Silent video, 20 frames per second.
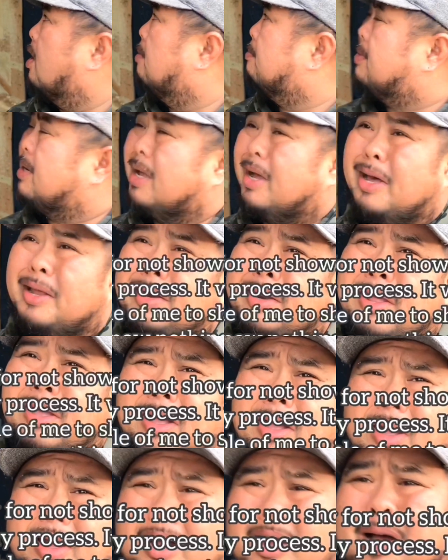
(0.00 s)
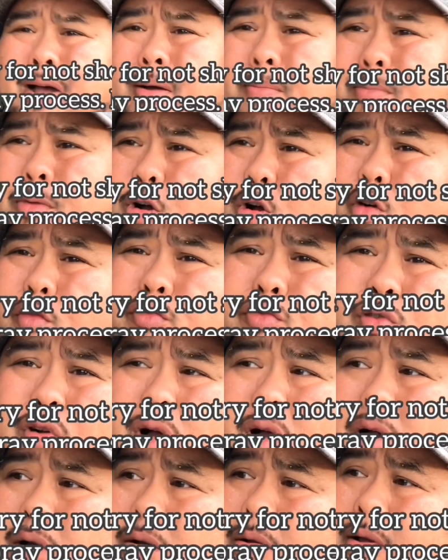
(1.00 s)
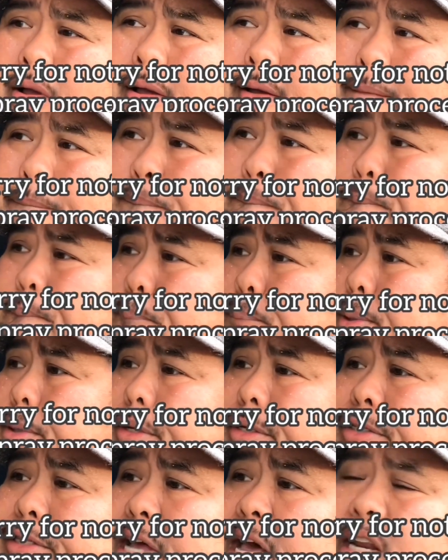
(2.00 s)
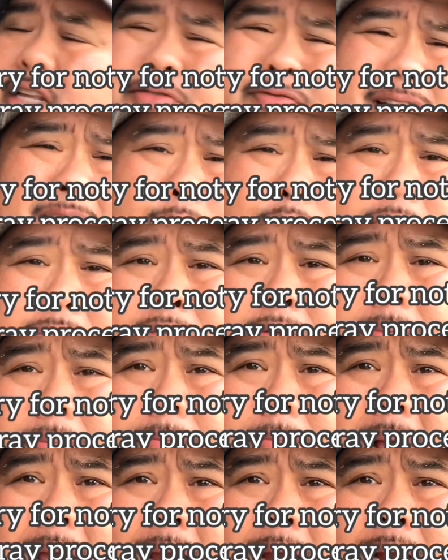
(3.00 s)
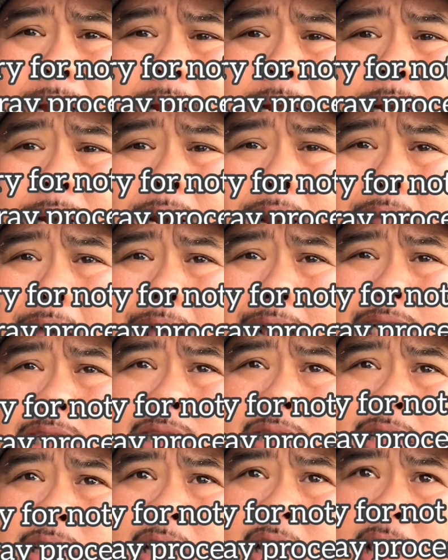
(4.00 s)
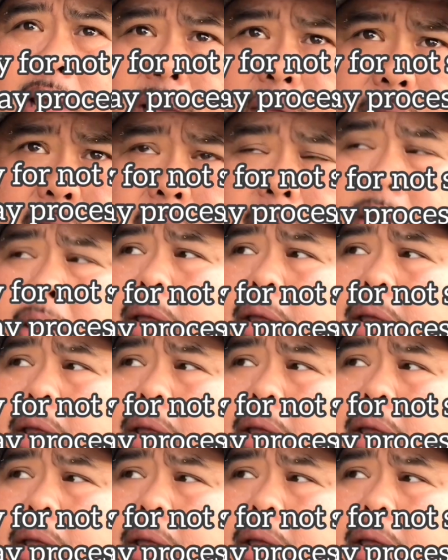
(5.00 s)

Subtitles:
I'm done. Overall, I'm pretty satisfied with my last kit.